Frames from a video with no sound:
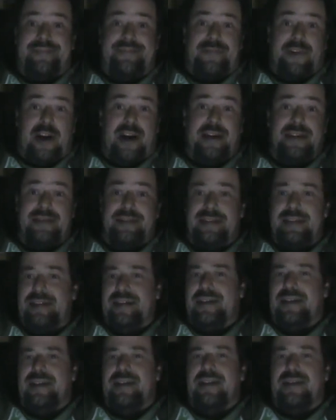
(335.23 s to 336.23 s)
Right?
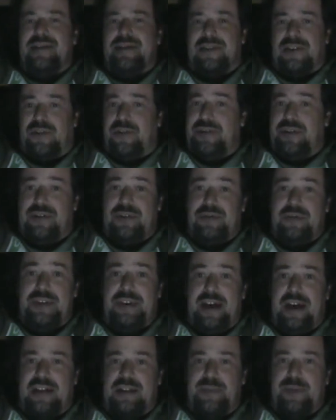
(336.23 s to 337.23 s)
So you do
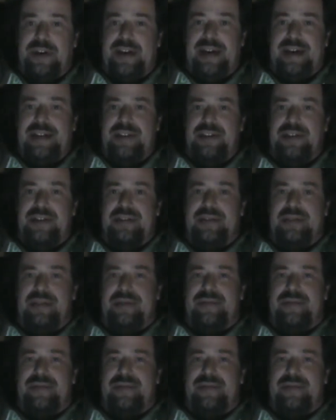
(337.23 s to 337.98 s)
the explanation.